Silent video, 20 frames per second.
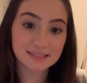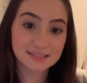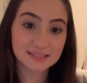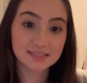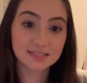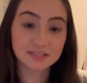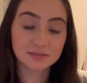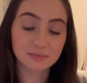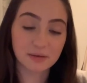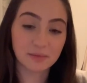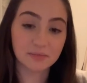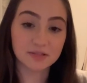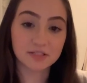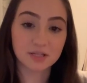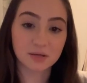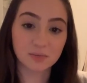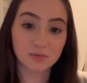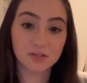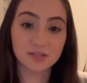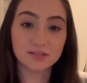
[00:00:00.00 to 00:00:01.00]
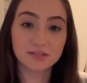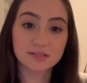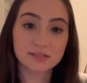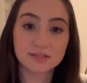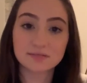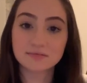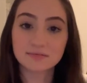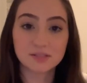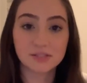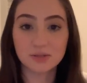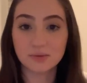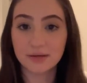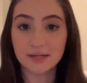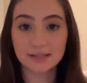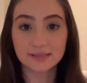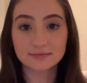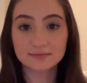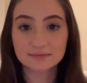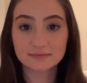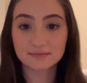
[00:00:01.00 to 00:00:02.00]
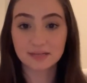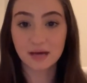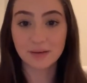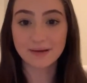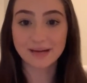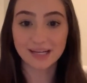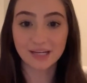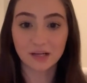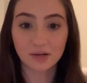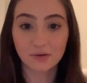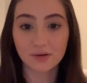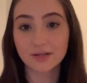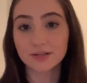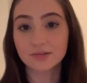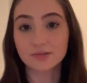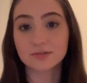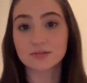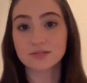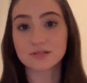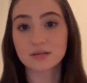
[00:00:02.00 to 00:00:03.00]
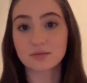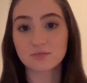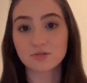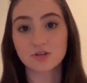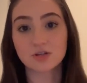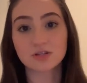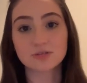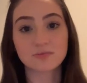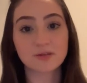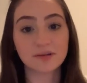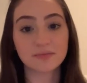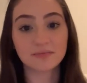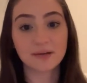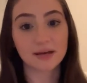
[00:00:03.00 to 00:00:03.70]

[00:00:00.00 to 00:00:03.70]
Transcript: Because maybe someone's doing kind of going through the same shit as me.